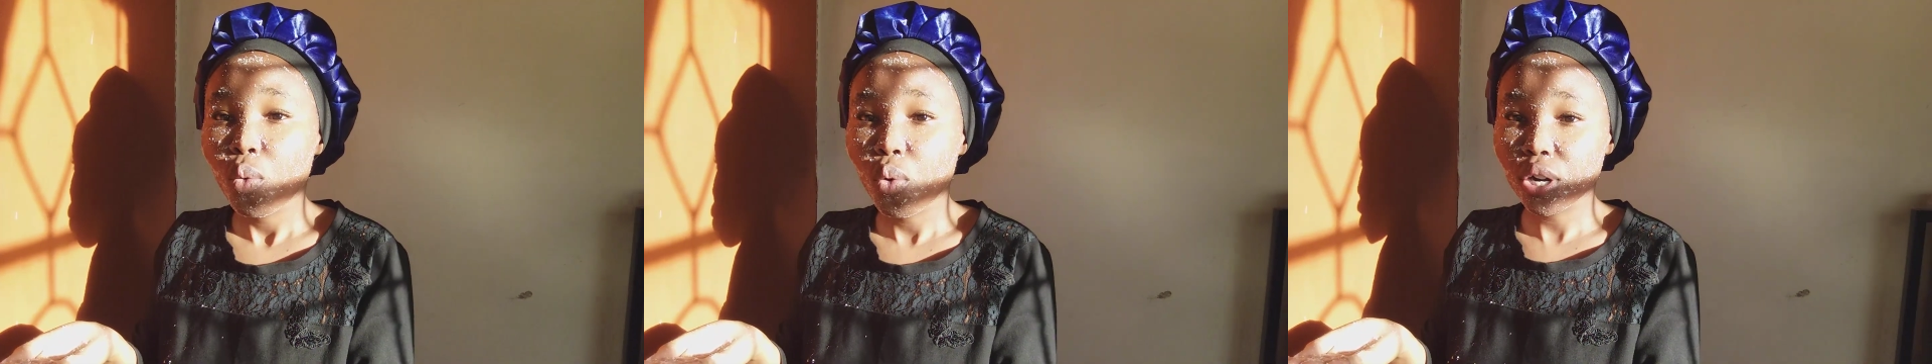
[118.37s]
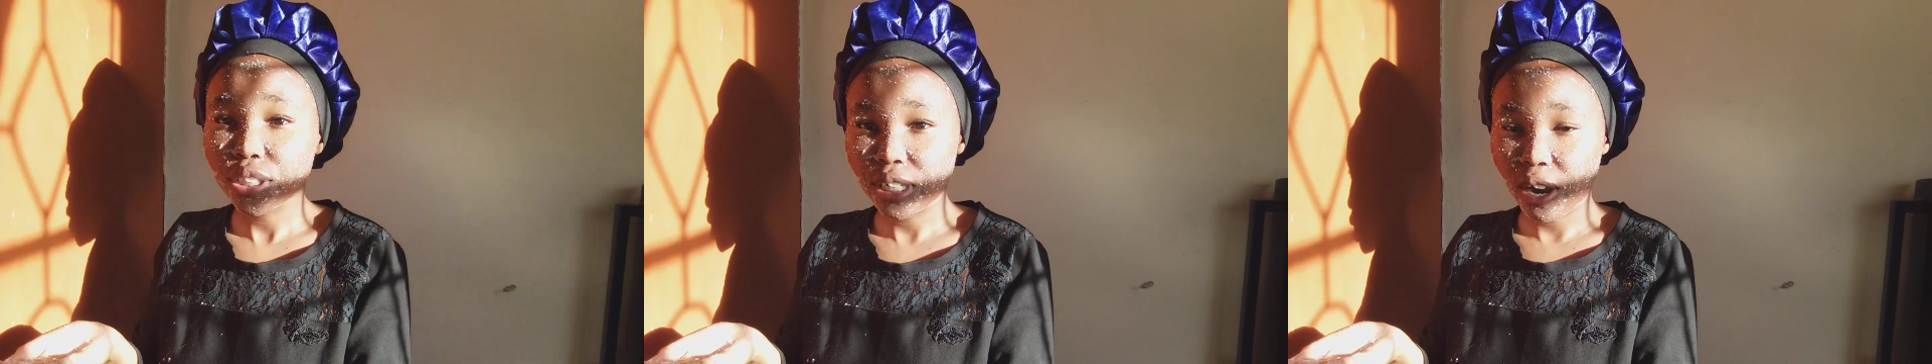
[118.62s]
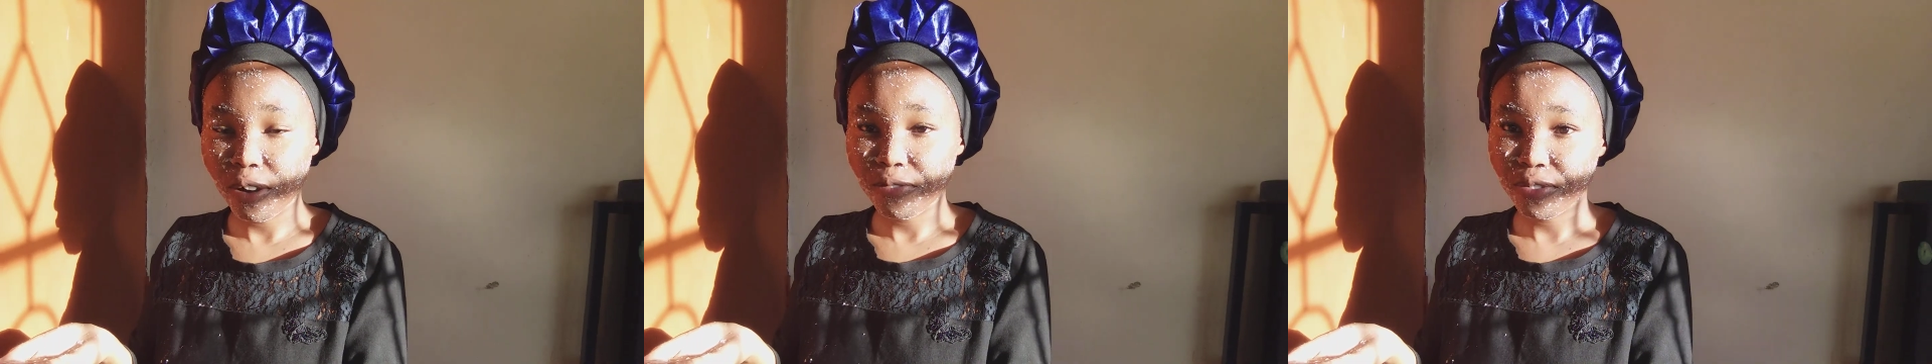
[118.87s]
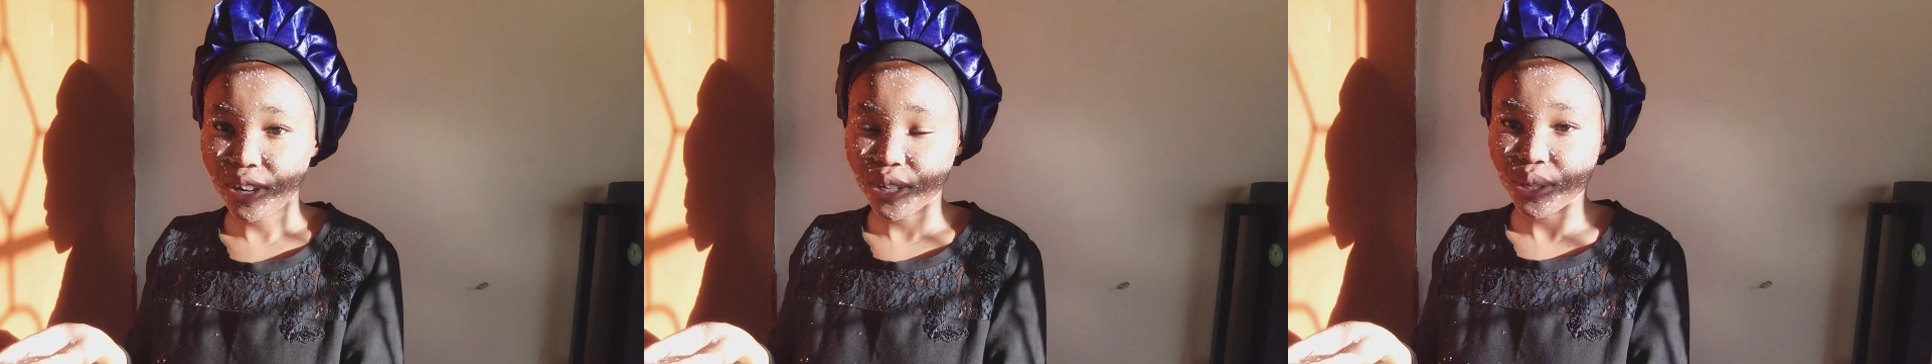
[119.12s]
wash our
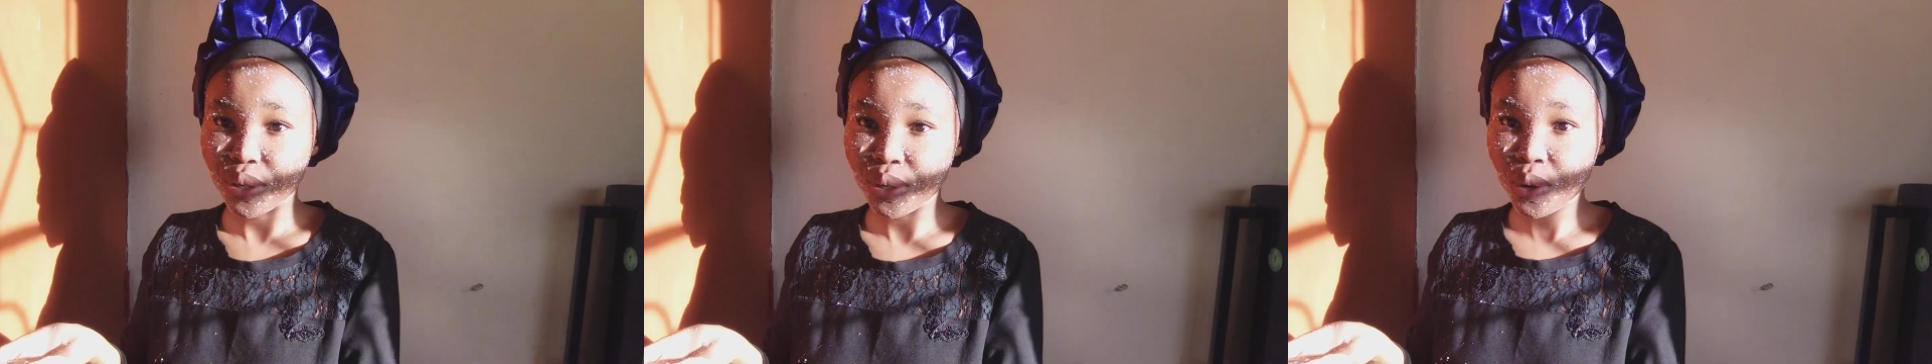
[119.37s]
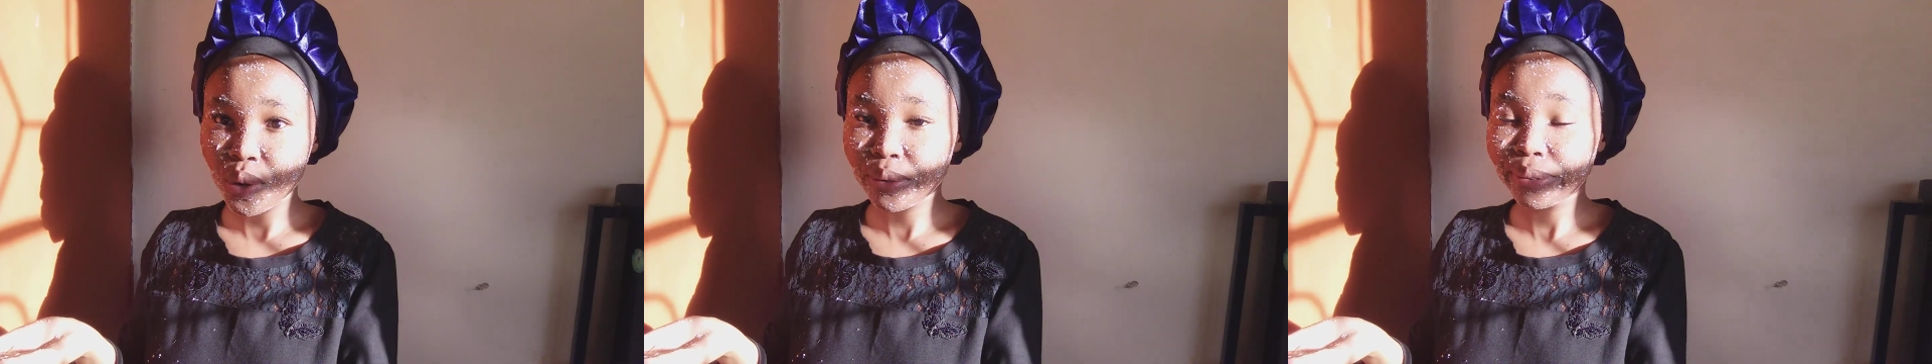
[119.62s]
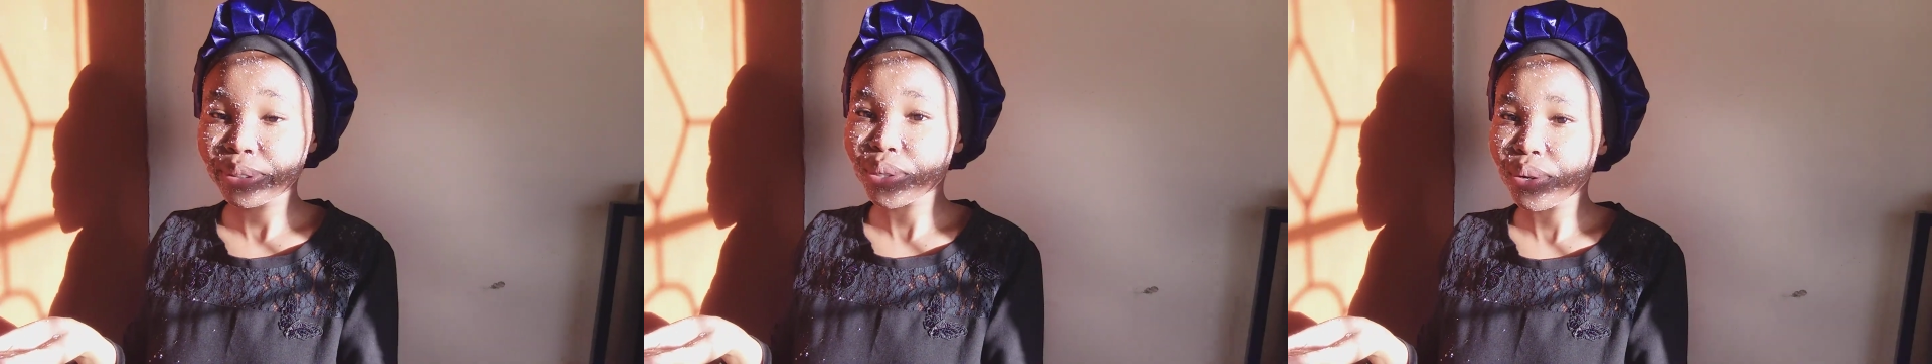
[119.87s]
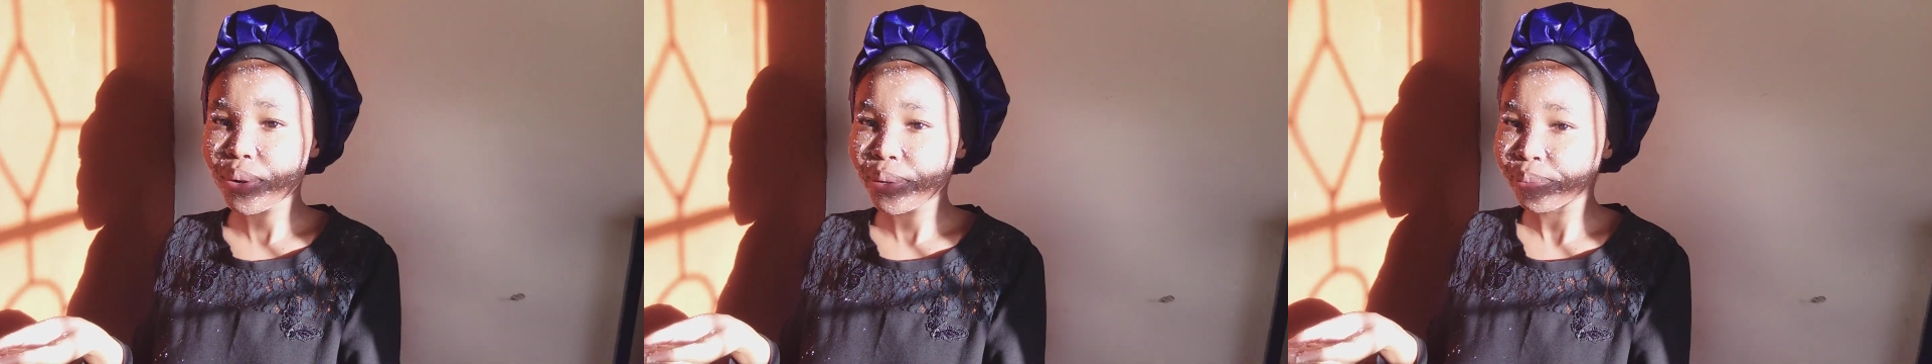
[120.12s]
face you know
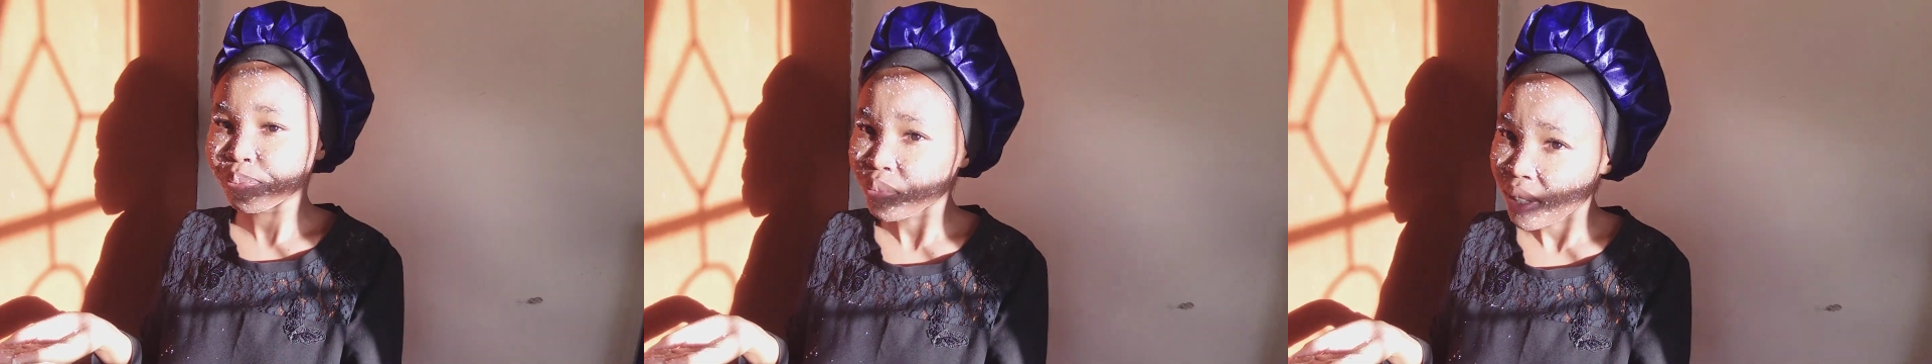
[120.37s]
so